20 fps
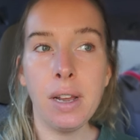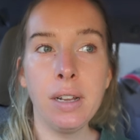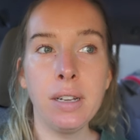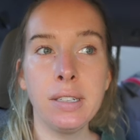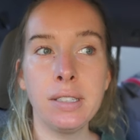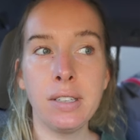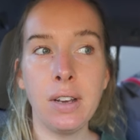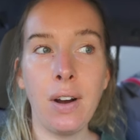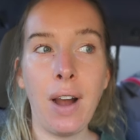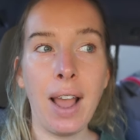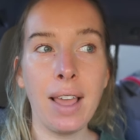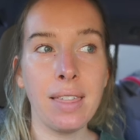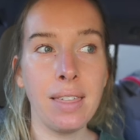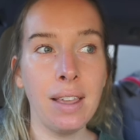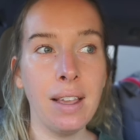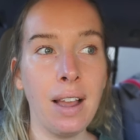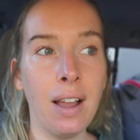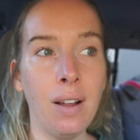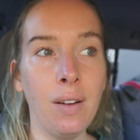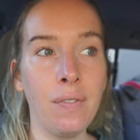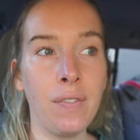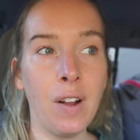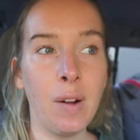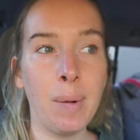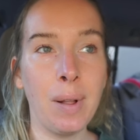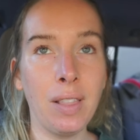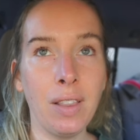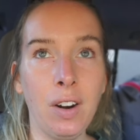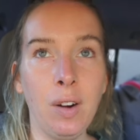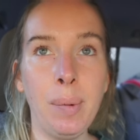So I think I'll film
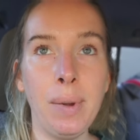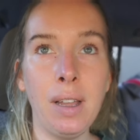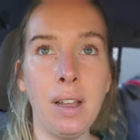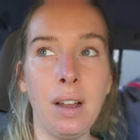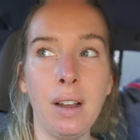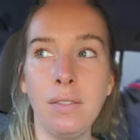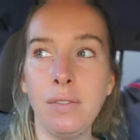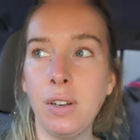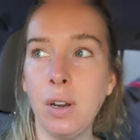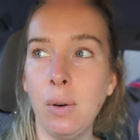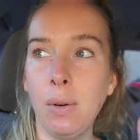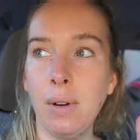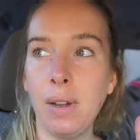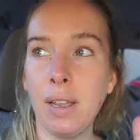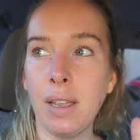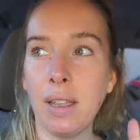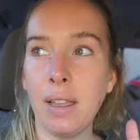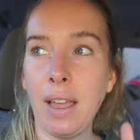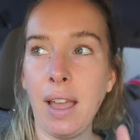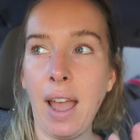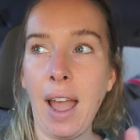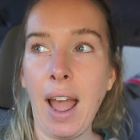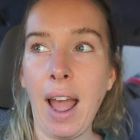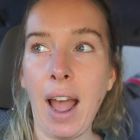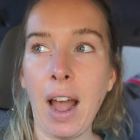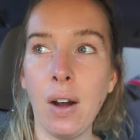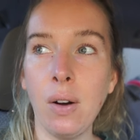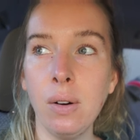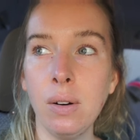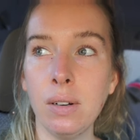a little bit of going
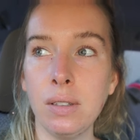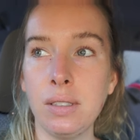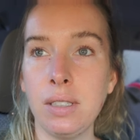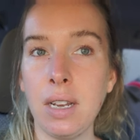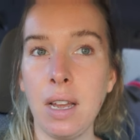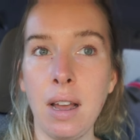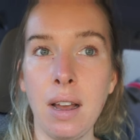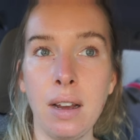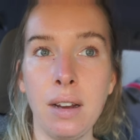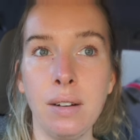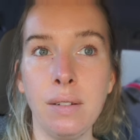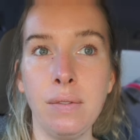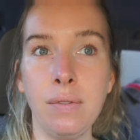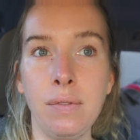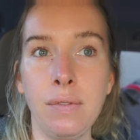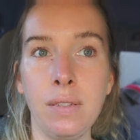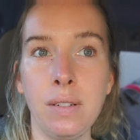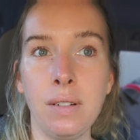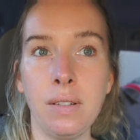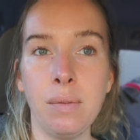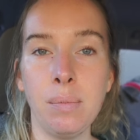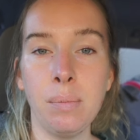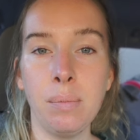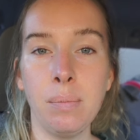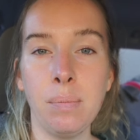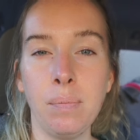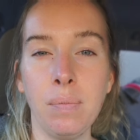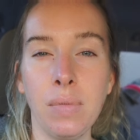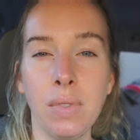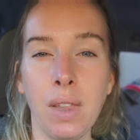out of
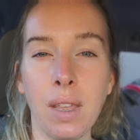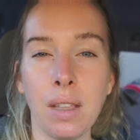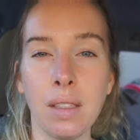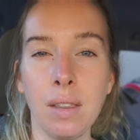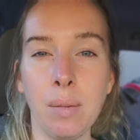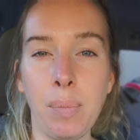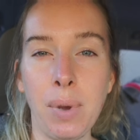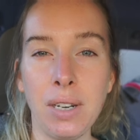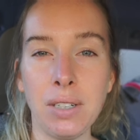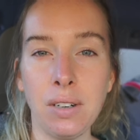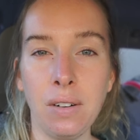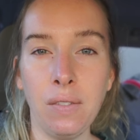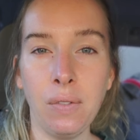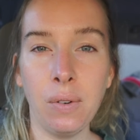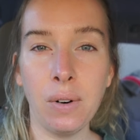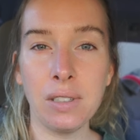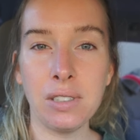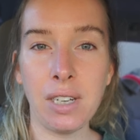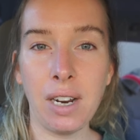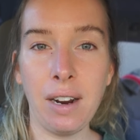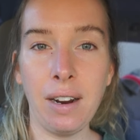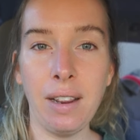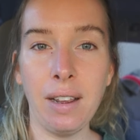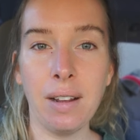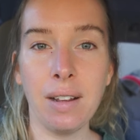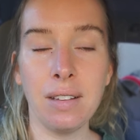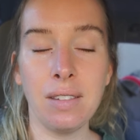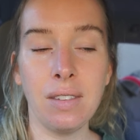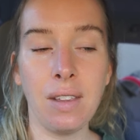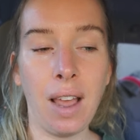like the Pigeon Forge area
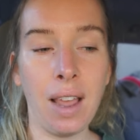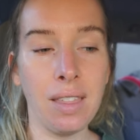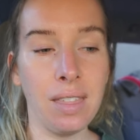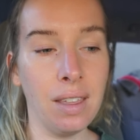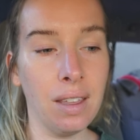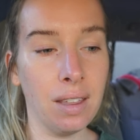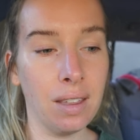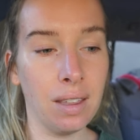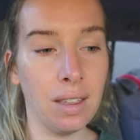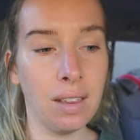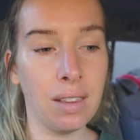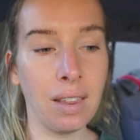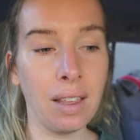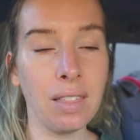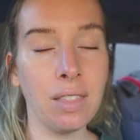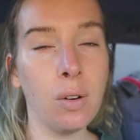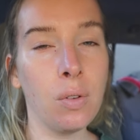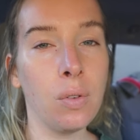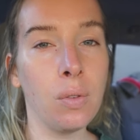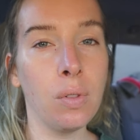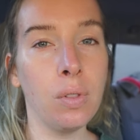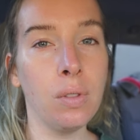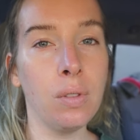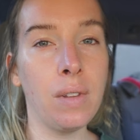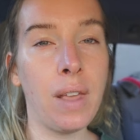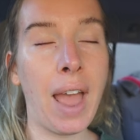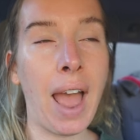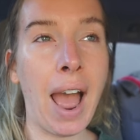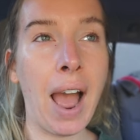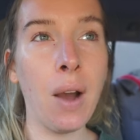because I think it's like the
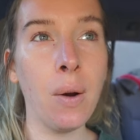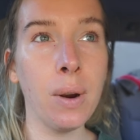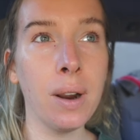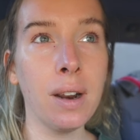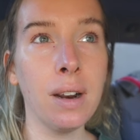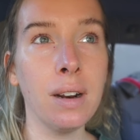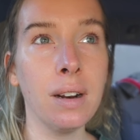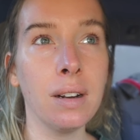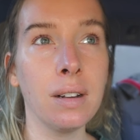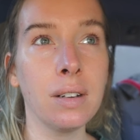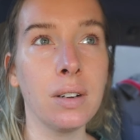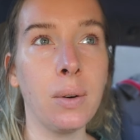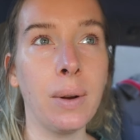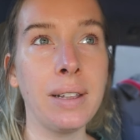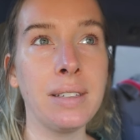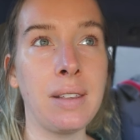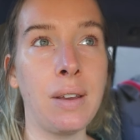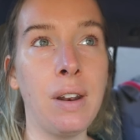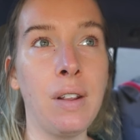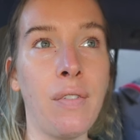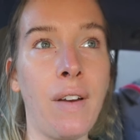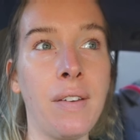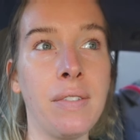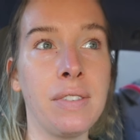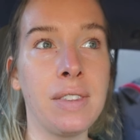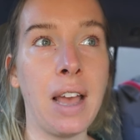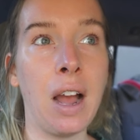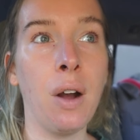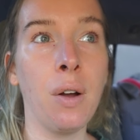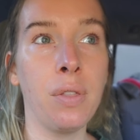hour going seventy-five
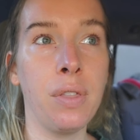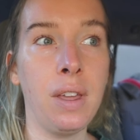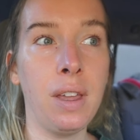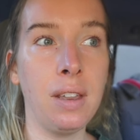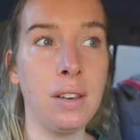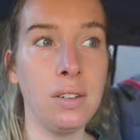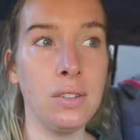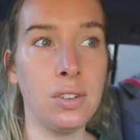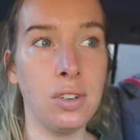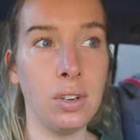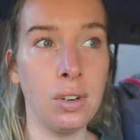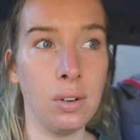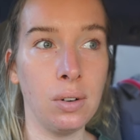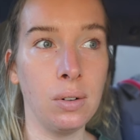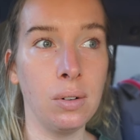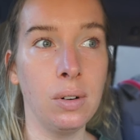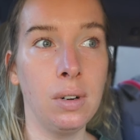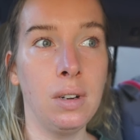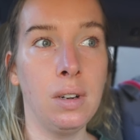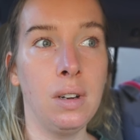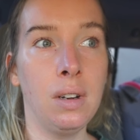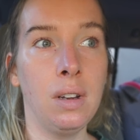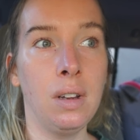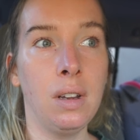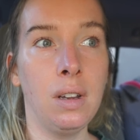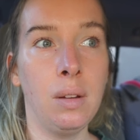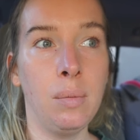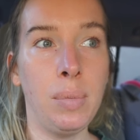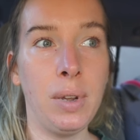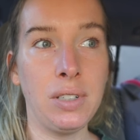south into
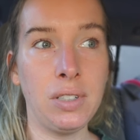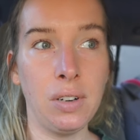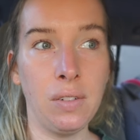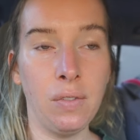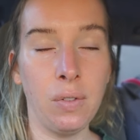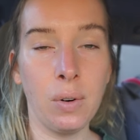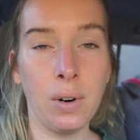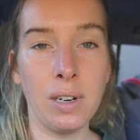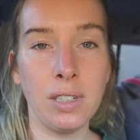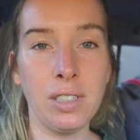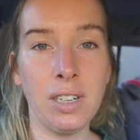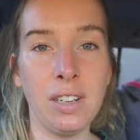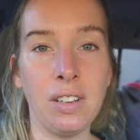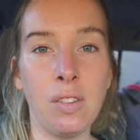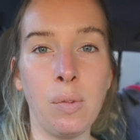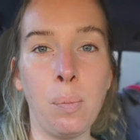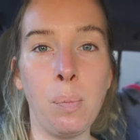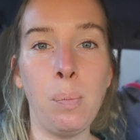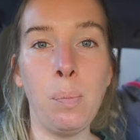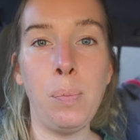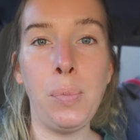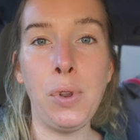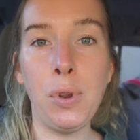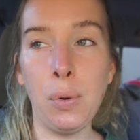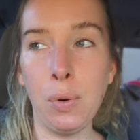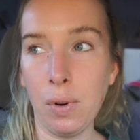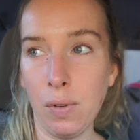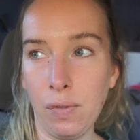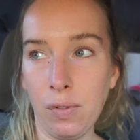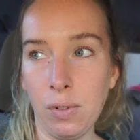Pigeon Forge is
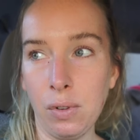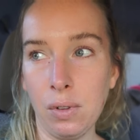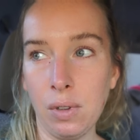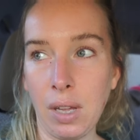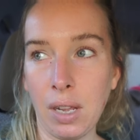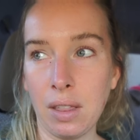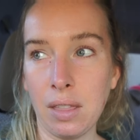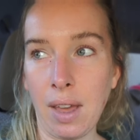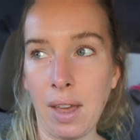beautiful, like